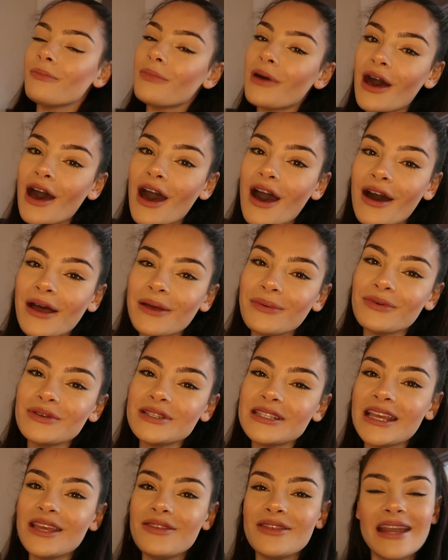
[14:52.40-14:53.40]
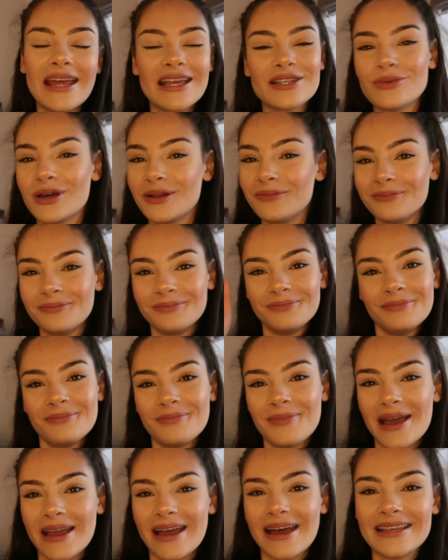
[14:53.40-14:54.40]
But I will see you in the next one.
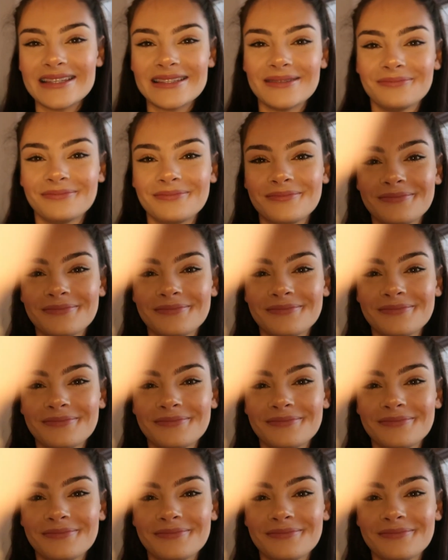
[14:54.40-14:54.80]
Bye guys.